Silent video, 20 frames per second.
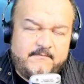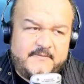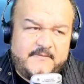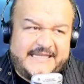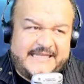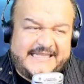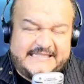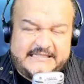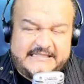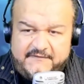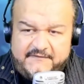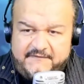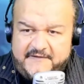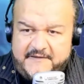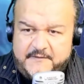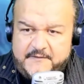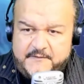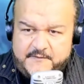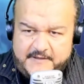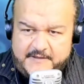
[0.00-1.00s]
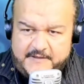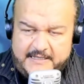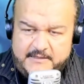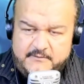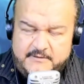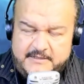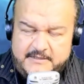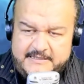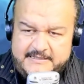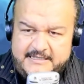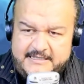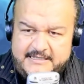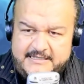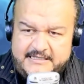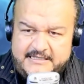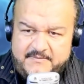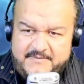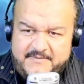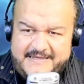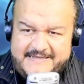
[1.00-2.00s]
challenges that currently exist in health
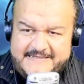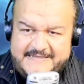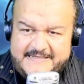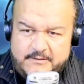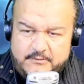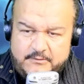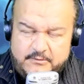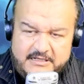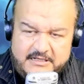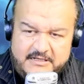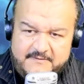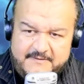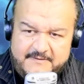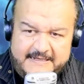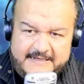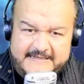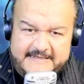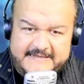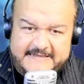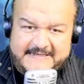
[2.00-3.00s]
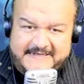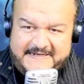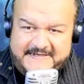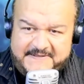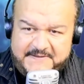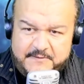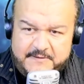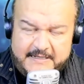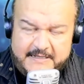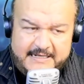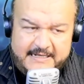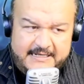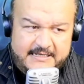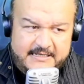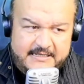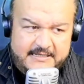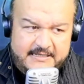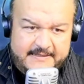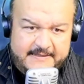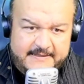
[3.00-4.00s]
issues at the international level. And
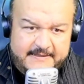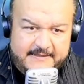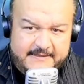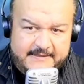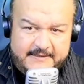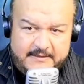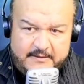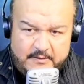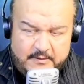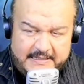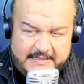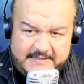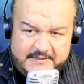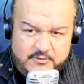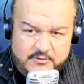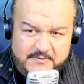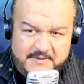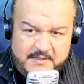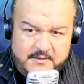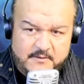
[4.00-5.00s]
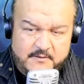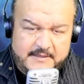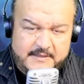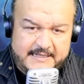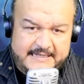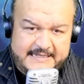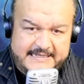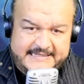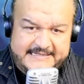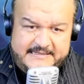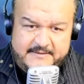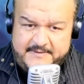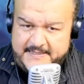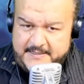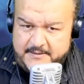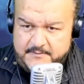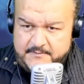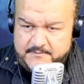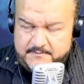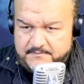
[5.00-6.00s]
I've summarized them in this video
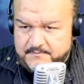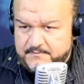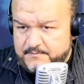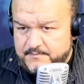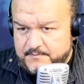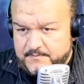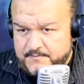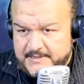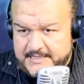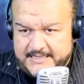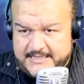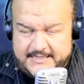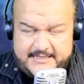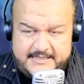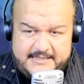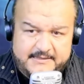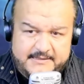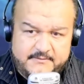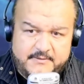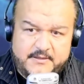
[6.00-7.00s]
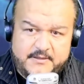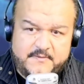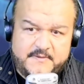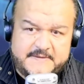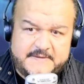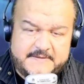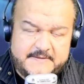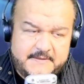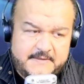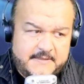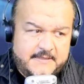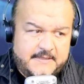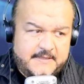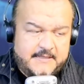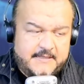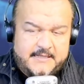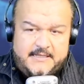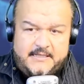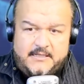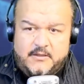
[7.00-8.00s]
so that you
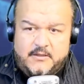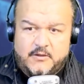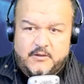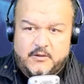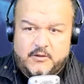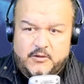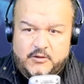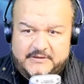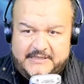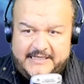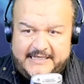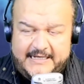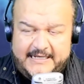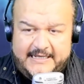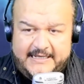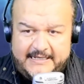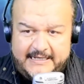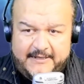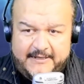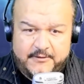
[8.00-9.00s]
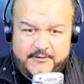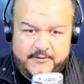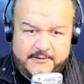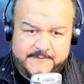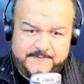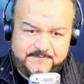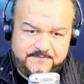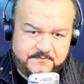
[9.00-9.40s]
have it there clear, right?